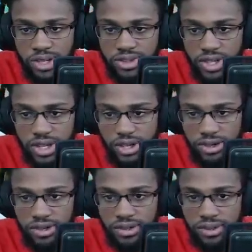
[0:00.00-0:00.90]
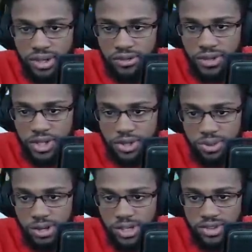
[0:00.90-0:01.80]
there, fishing
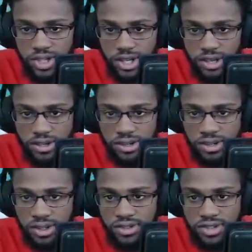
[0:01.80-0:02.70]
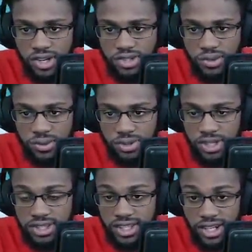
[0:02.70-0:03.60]
spot right there. There's also one
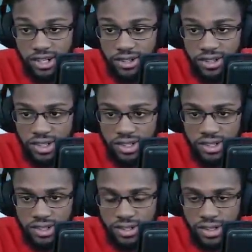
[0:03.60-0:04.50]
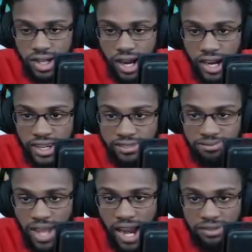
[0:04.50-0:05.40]
right there. I
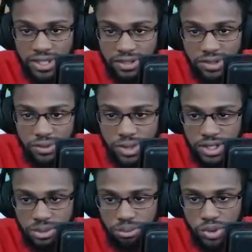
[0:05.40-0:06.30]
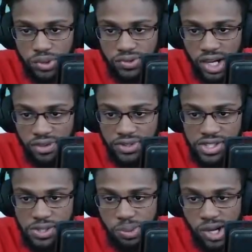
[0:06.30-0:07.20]
haven't even really moved off
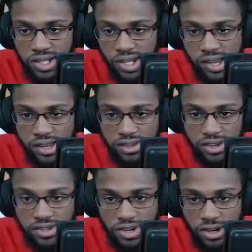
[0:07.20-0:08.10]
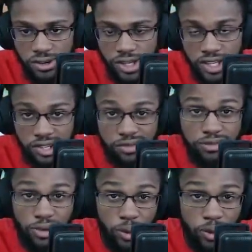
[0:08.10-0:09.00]
this spot yet, and there's already
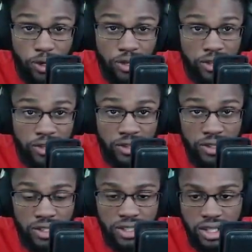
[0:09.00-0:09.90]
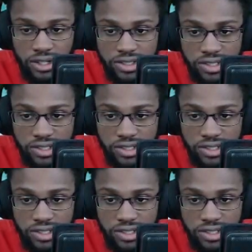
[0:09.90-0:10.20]
4 guaranteed